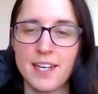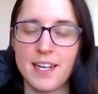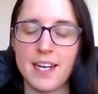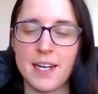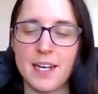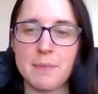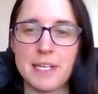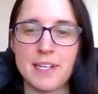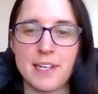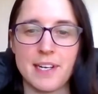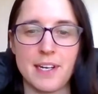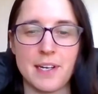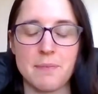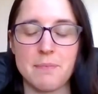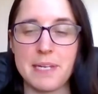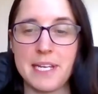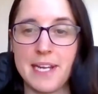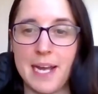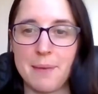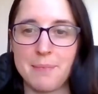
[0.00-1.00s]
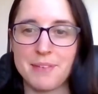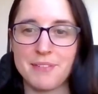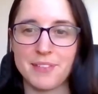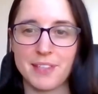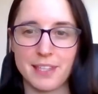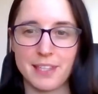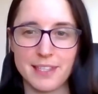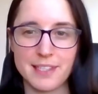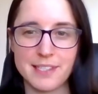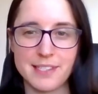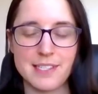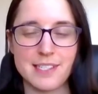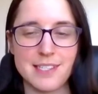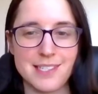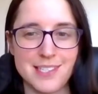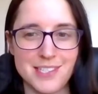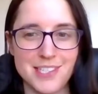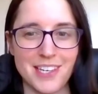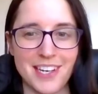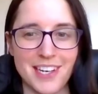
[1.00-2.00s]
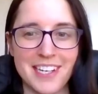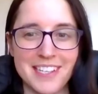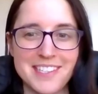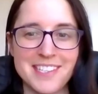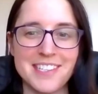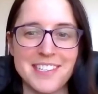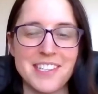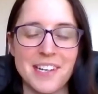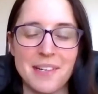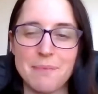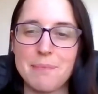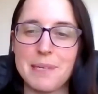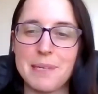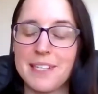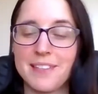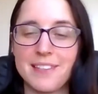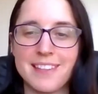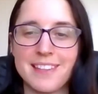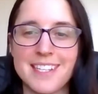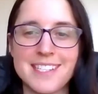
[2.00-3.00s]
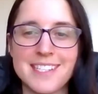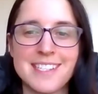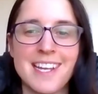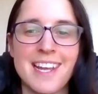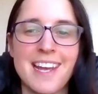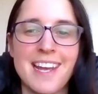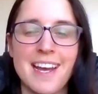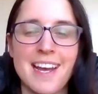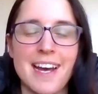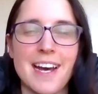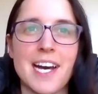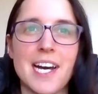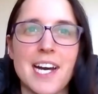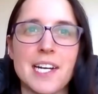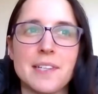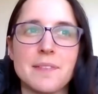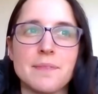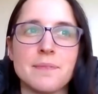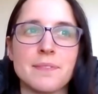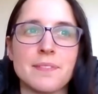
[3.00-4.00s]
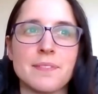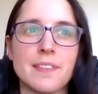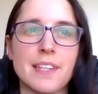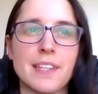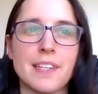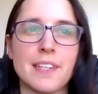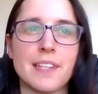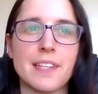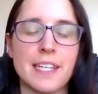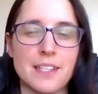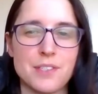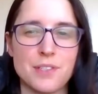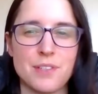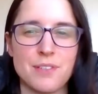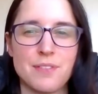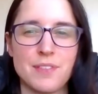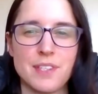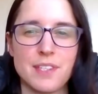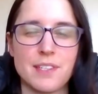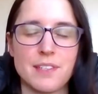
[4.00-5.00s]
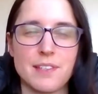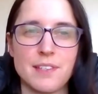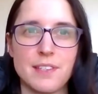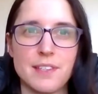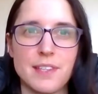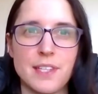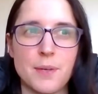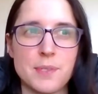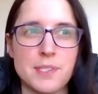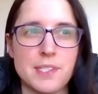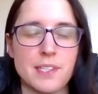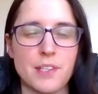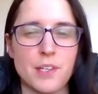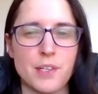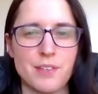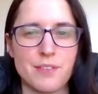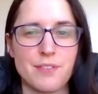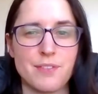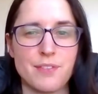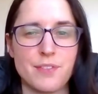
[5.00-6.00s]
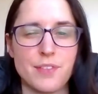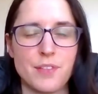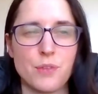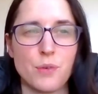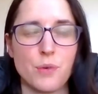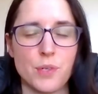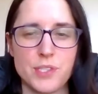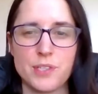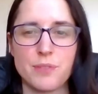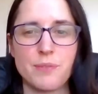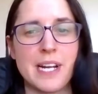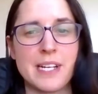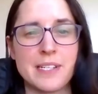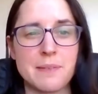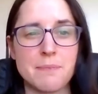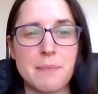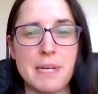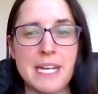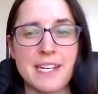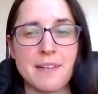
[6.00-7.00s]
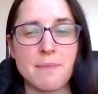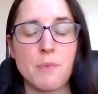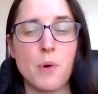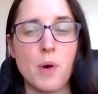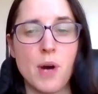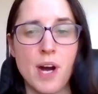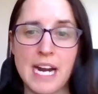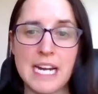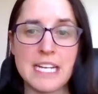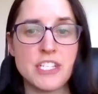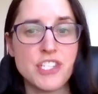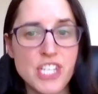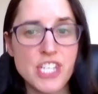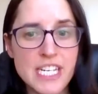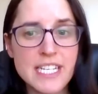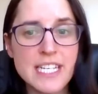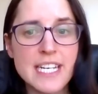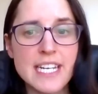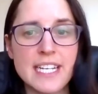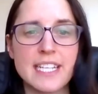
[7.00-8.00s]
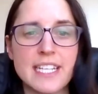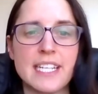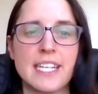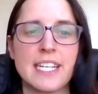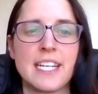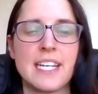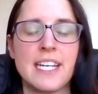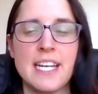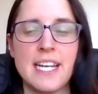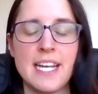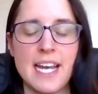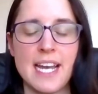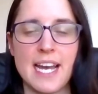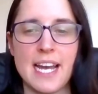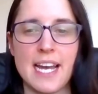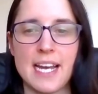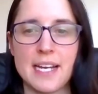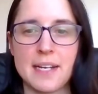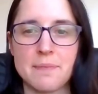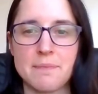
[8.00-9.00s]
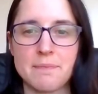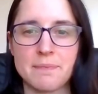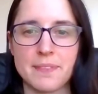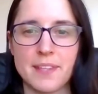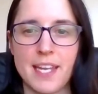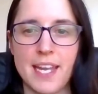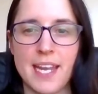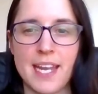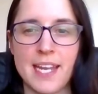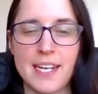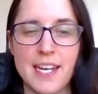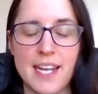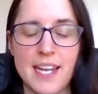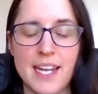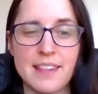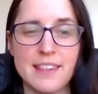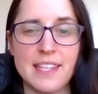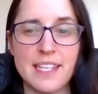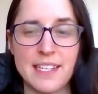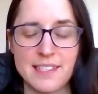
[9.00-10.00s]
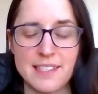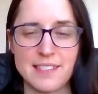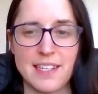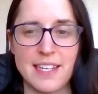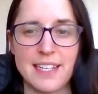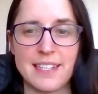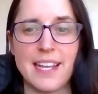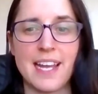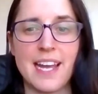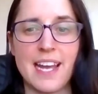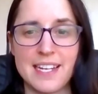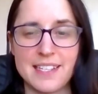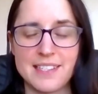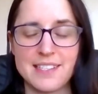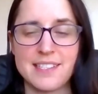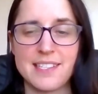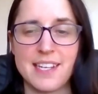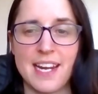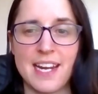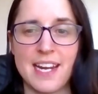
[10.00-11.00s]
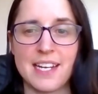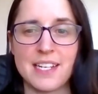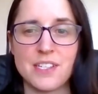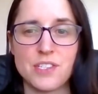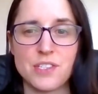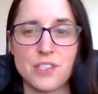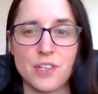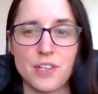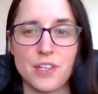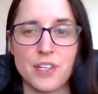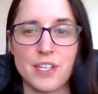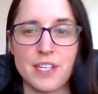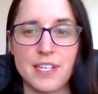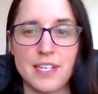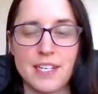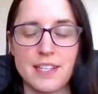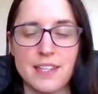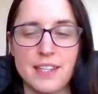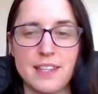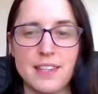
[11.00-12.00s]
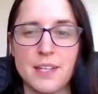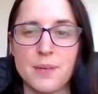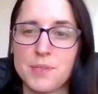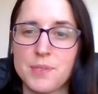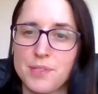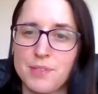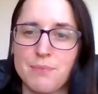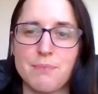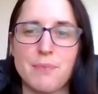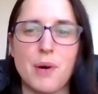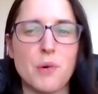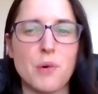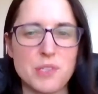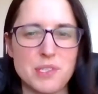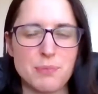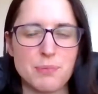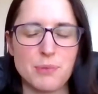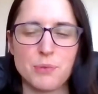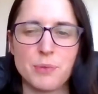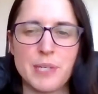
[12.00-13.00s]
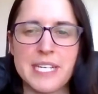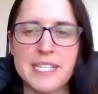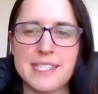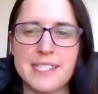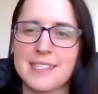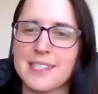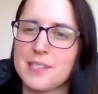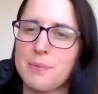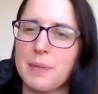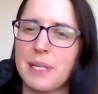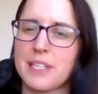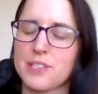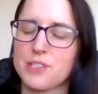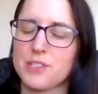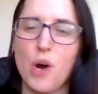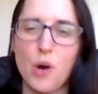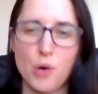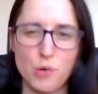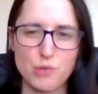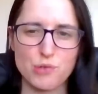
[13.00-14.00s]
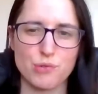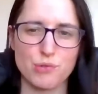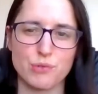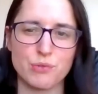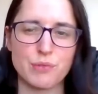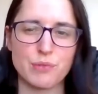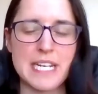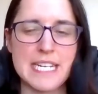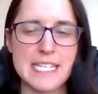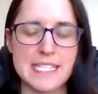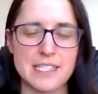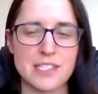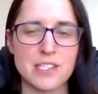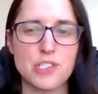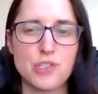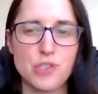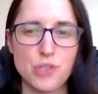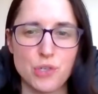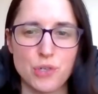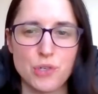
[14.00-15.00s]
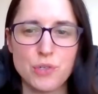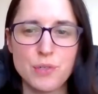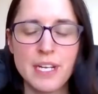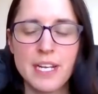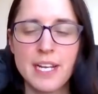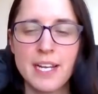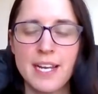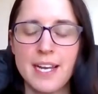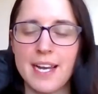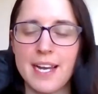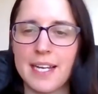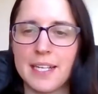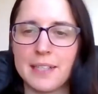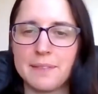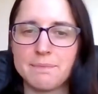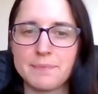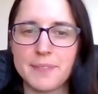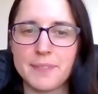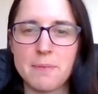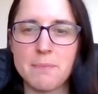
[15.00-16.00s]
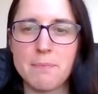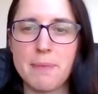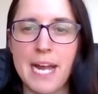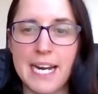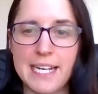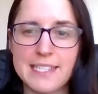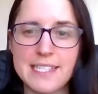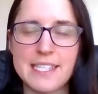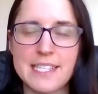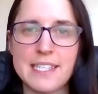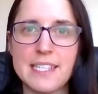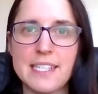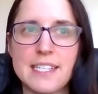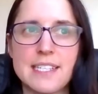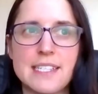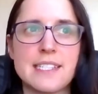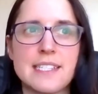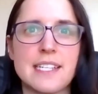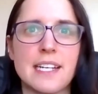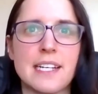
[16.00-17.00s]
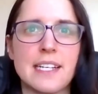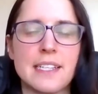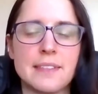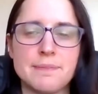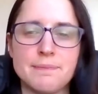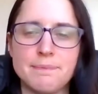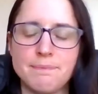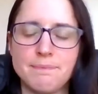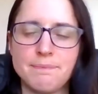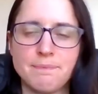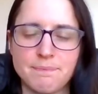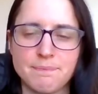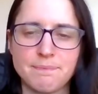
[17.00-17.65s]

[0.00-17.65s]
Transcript: I mean, I'd be happy for the listeners to, to jump in on this. Um, like, sort of, the, there was a lot of thoughts around it being more hygienic um, and, and, things like that. And so there were sort of multiple reasons as well as cultural reasons too um, impacting it. Um,